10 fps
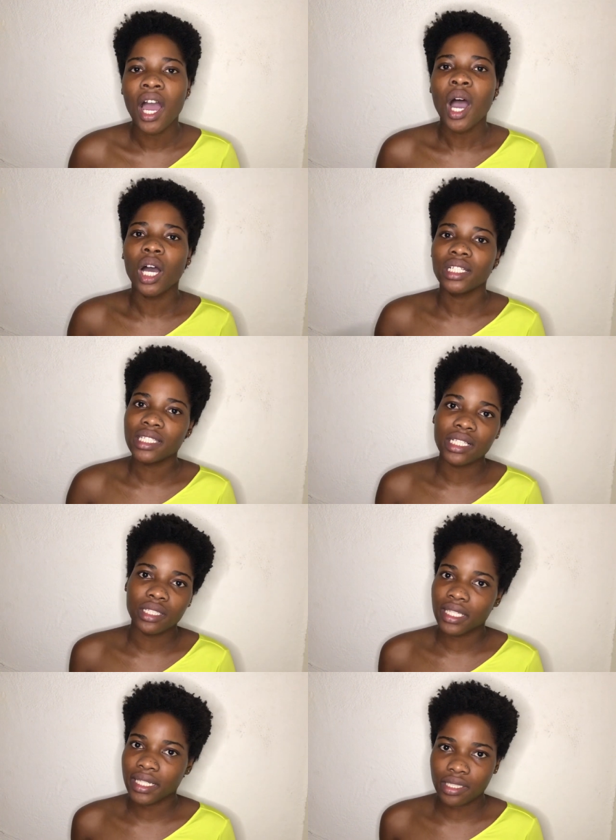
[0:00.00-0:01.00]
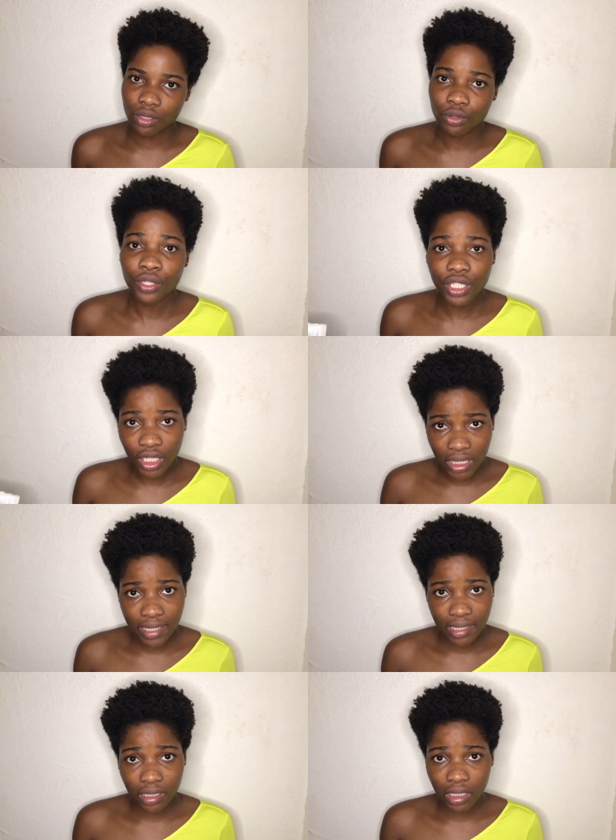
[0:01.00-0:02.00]
until you get to your
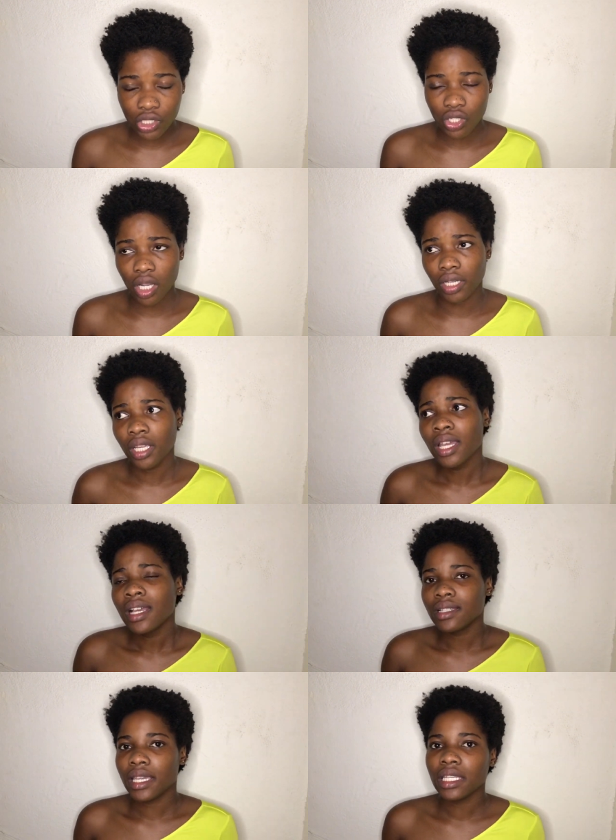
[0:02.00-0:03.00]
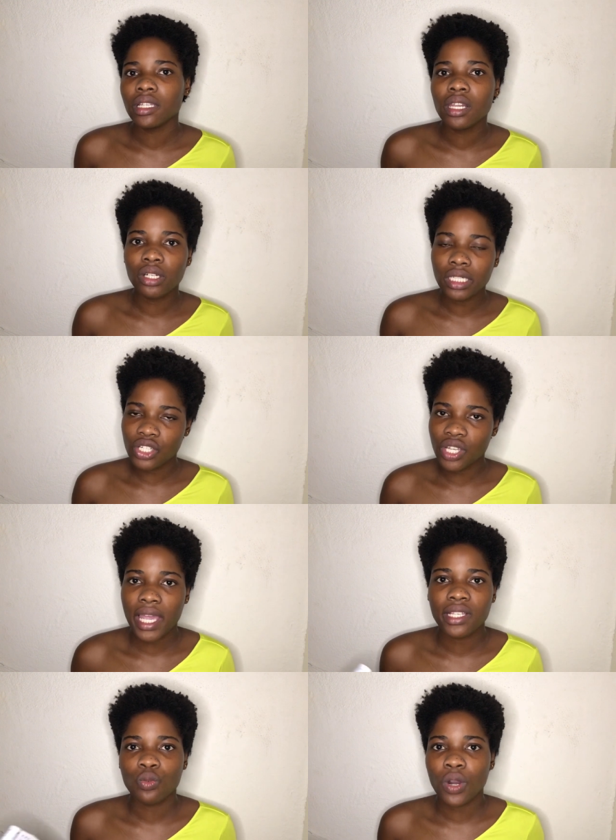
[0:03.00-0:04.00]
destination. So in your luggage,
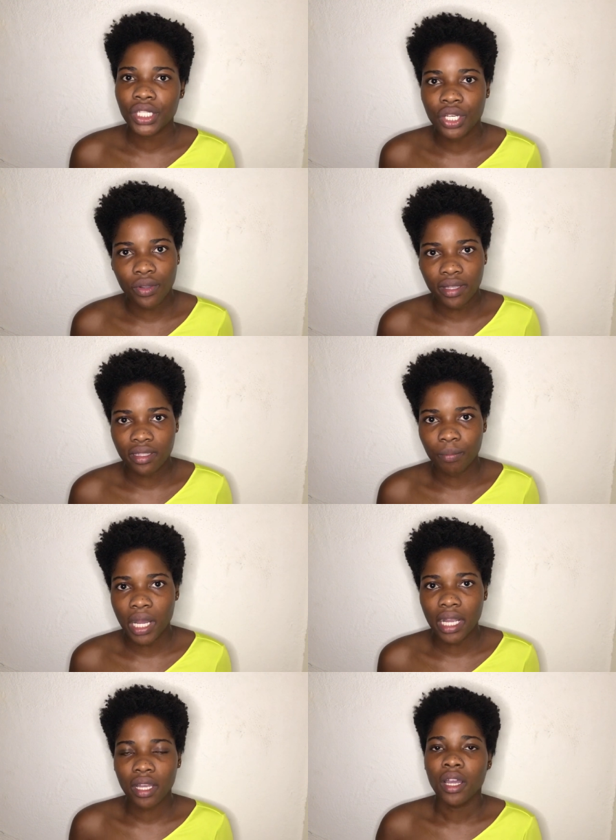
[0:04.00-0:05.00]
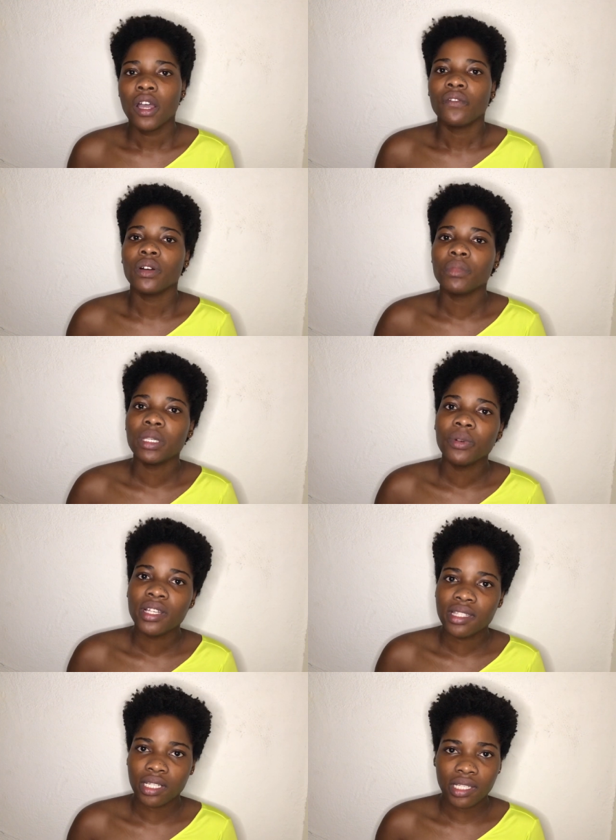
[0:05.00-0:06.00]
guys, what you're going to pack. For me
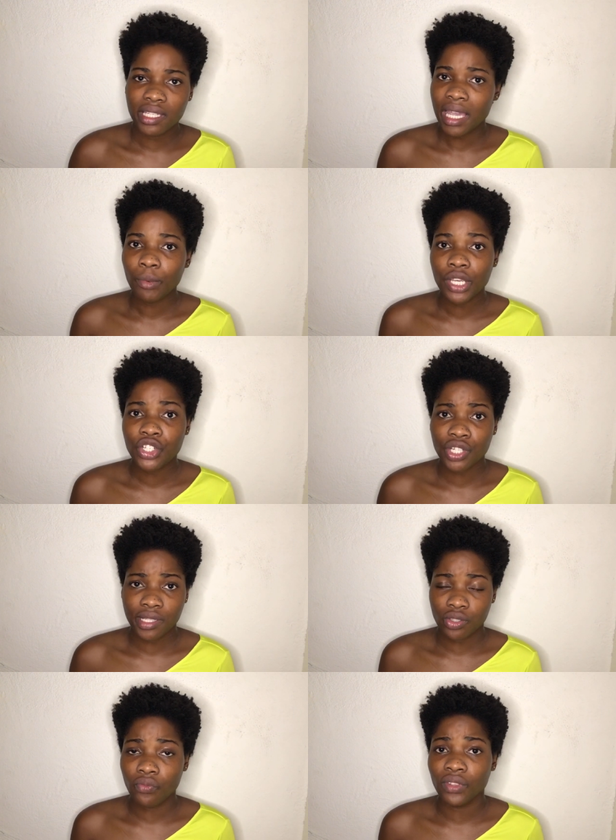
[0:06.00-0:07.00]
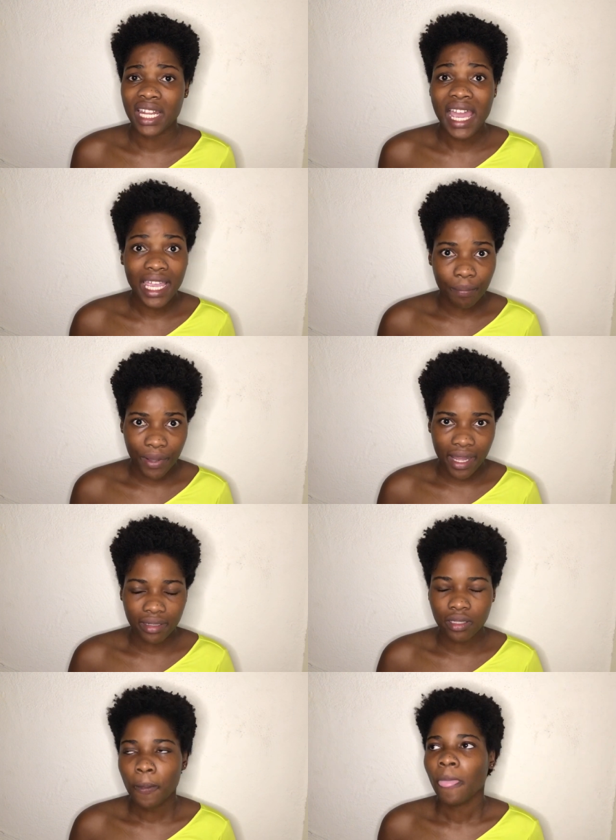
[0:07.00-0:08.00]
personally, so I'm going to share stuff that I packed.
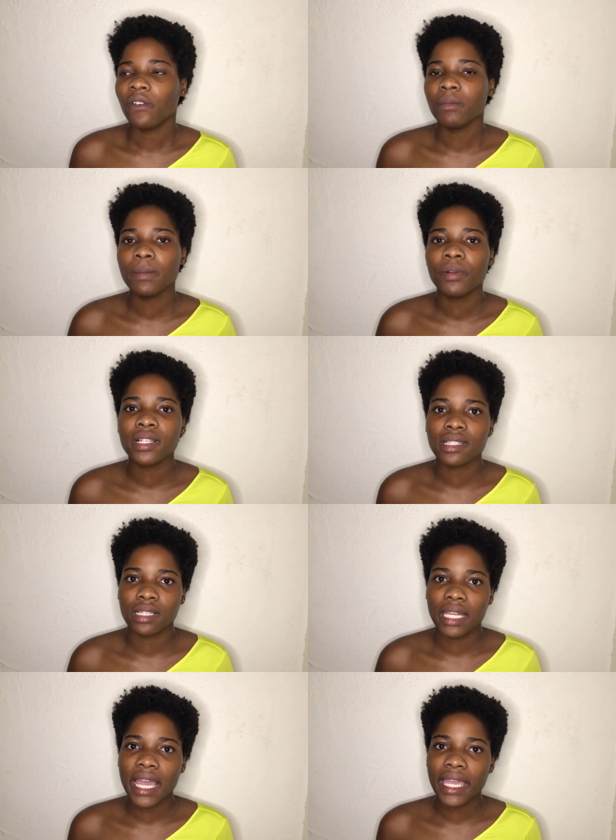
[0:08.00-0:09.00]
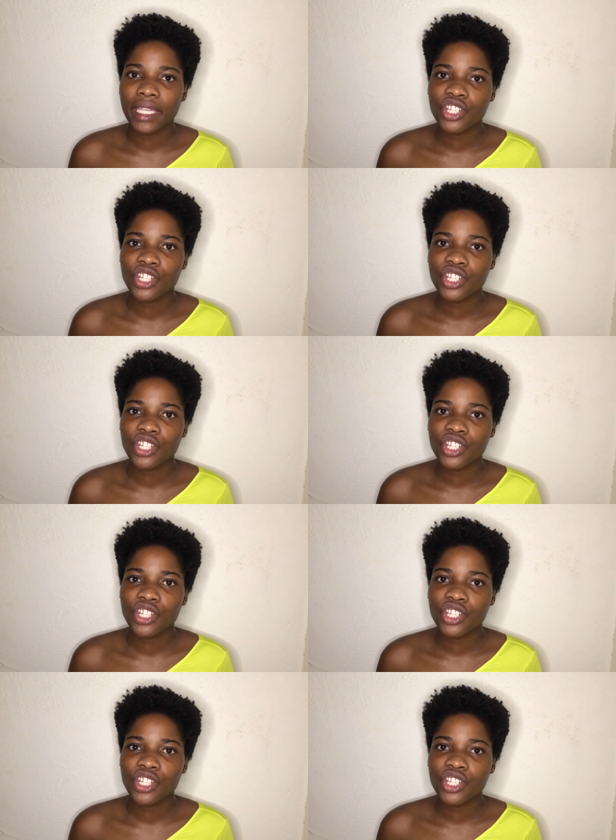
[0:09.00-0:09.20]
For me personally, I